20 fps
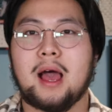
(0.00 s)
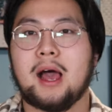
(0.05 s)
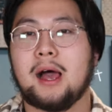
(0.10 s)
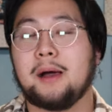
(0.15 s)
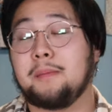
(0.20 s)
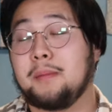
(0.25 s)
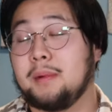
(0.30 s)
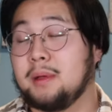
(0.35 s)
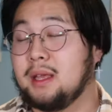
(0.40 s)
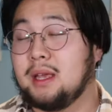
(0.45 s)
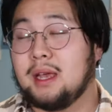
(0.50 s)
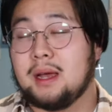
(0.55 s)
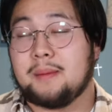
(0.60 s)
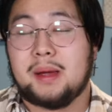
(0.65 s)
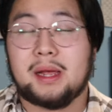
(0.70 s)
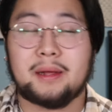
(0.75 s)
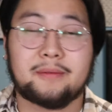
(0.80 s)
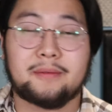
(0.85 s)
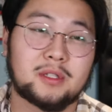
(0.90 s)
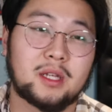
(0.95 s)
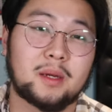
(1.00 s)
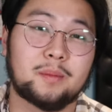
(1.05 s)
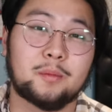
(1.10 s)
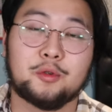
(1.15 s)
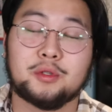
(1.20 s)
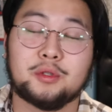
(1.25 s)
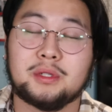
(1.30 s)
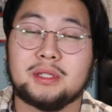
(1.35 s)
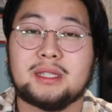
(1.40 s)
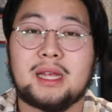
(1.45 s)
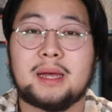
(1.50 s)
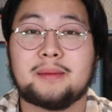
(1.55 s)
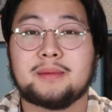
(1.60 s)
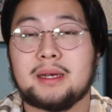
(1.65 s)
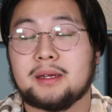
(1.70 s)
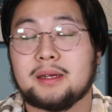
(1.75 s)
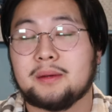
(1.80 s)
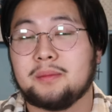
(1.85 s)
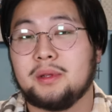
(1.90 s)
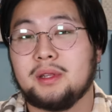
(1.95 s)
Yeah, I might even stop using Snapchat
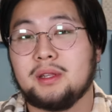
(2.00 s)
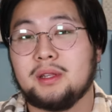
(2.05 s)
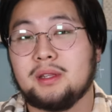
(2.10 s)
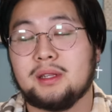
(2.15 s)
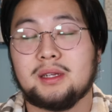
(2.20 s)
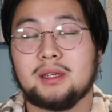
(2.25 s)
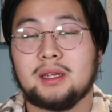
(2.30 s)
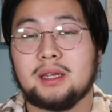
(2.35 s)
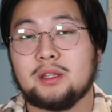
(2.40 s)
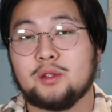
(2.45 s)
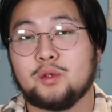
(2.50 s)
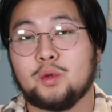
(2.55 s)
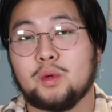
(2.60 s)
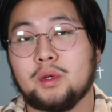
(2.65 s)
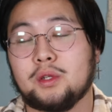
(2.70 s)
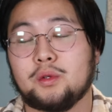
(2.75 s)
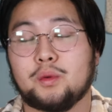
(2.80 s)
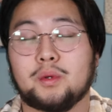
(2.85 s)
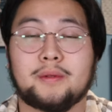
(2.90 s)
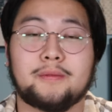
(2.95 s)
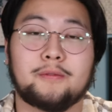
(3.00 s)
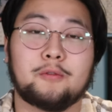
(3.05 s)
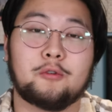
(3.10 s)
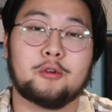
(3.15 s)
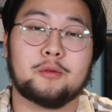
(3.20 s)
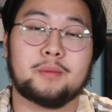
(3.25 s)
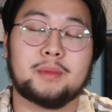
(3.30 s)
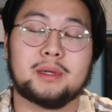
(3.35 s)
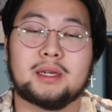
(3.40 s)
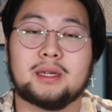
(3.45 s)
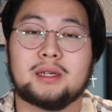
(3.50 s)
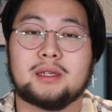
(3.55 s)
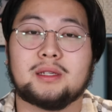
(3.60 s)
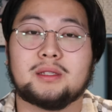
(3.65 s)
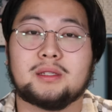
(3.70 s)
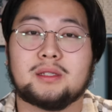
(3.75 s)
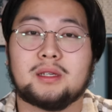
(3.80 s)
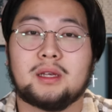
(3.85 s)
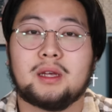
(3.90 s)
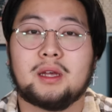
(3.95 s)
completely in 2024, because
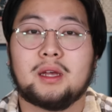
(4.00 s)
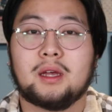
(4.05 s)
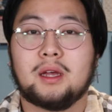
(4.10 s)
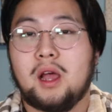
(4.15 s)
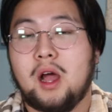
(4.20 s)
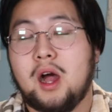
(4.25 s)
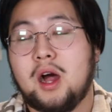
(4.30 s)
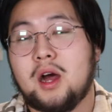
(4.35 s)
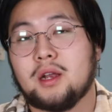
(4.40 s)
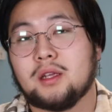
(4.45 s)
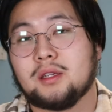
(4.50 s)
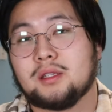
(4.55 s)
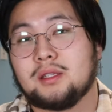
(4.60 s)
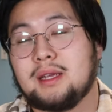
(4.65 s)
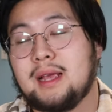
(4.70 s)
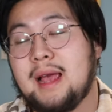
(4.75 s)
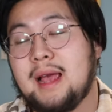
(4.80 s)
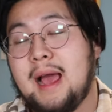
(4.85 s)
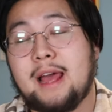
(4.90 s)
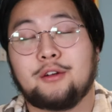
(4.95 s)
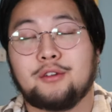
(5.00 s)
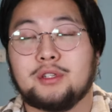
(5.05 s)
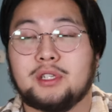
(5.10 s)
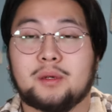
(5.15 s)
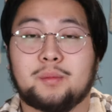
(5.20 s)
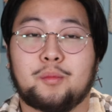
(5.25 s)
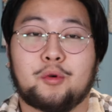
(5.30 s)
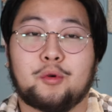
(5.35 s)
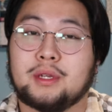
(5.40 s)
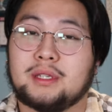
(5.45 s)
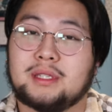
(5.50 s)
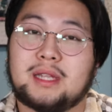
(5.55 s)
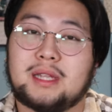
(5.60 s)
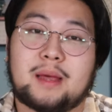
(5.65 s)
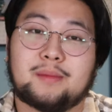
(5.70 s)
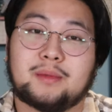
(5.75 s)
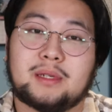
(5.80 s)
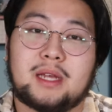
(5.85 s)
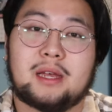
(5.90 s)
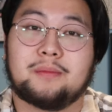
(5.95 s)
honestly, I don't see a point in
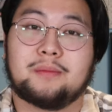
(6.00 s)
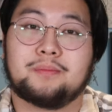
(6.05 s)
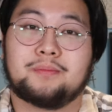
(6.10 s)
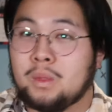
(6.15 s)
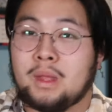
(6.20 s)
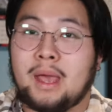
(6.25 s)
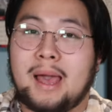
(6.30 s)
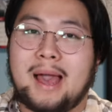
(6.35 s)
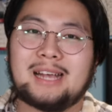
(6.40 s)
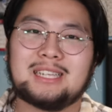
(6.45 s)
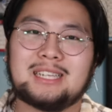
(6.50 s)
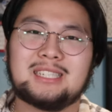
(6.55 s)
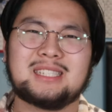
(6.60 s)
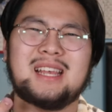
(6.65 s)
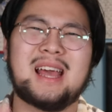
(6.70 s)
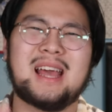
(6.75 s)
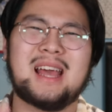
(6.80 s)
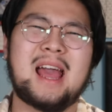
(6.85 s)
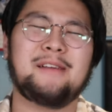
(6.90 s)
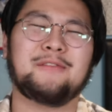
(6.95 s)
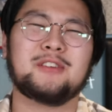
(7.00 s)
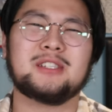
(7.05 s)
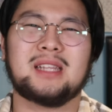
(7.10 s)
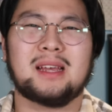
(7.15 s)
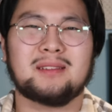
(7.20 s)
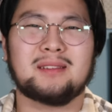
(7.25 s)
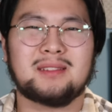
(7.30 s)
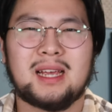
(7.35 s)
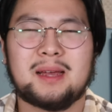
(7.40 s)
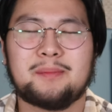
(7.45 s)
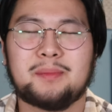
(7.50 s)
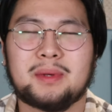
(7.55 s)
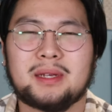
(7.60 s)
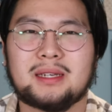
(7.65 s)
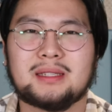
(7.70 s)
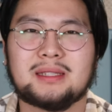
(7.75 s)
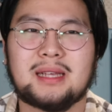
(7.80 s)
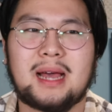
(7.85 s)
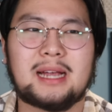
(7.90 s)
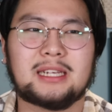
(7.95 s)
Snapchat. I just have a Snapchat because
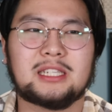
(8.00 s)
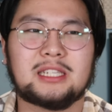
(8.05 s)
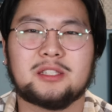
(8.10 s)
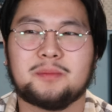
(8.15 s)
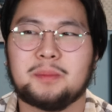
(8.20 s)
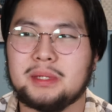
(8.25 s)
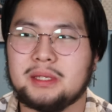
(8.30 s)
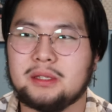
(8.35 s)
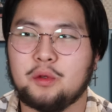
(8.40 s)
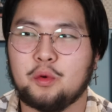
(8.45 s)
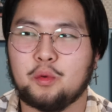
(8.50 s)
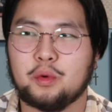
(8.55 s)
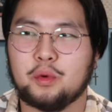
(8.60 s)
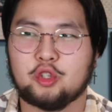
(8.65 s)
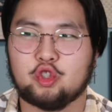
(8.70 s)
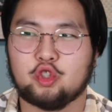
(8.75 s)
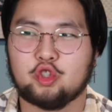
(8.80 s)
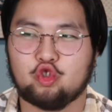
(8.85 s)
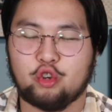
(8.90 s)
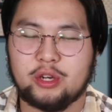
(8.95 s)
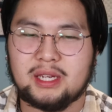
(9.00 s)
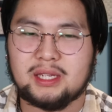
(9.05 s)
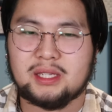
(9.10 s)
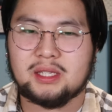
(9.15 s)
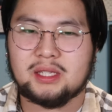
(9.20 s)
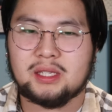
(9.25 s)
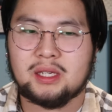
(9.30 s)
I just be doing streaks,